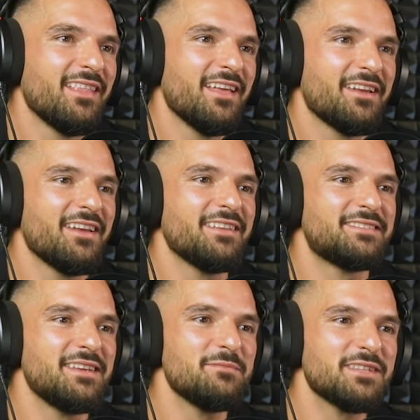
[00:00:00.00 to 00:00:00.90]
Like it
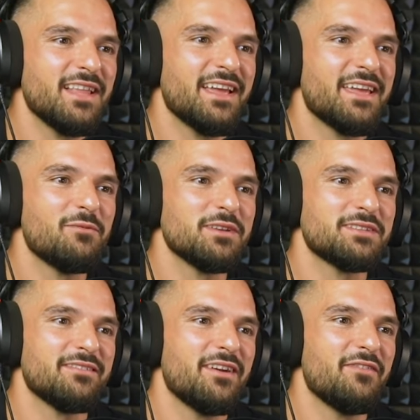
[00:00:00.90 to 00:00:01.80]
seems like it was
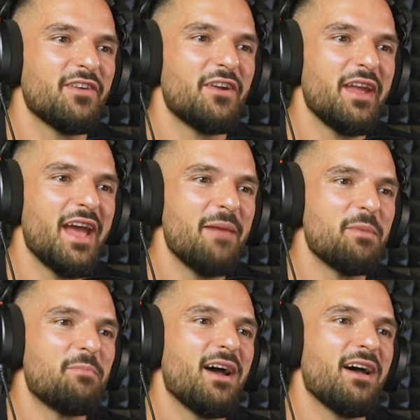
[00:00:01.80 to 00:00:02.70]
a very
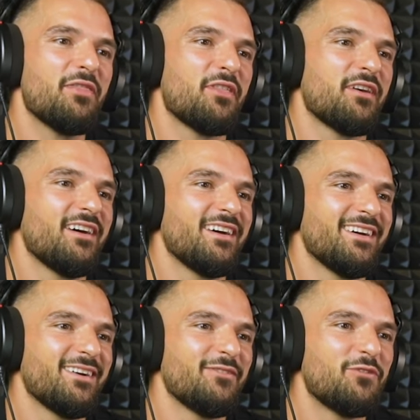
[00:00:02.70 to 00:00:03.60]
happy path
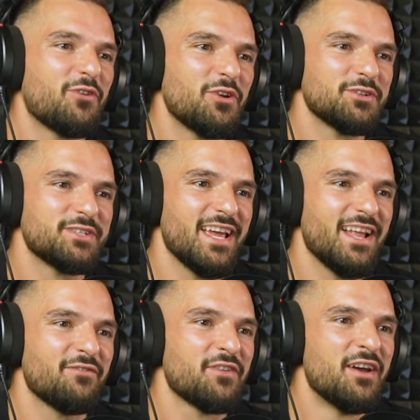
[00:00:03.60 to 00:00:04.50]
uh, for
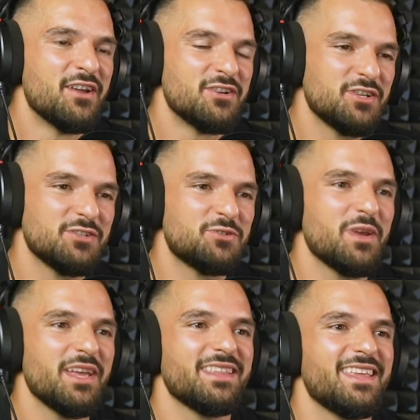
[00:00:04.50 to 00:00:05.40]
yourself, just
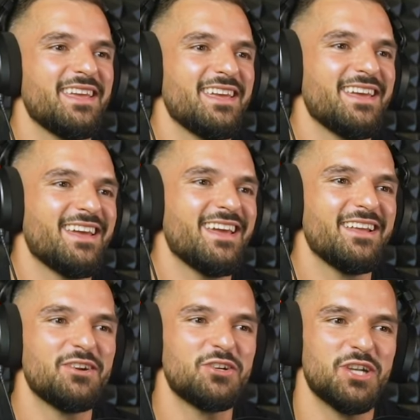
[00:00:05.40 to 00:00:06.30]
doing the
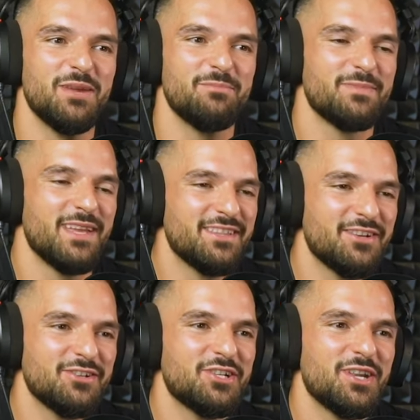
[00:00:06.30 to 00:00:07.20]
internship
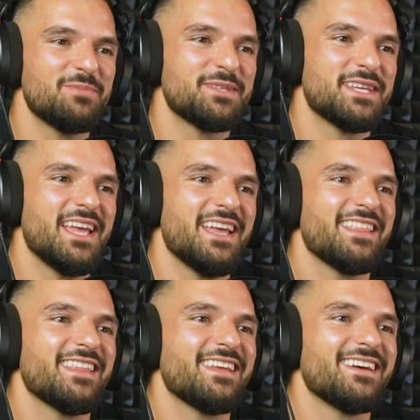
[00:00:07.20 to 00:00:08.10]
internships
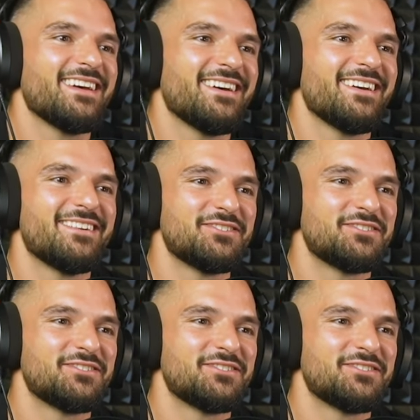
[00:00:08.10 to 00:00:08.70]
and uh,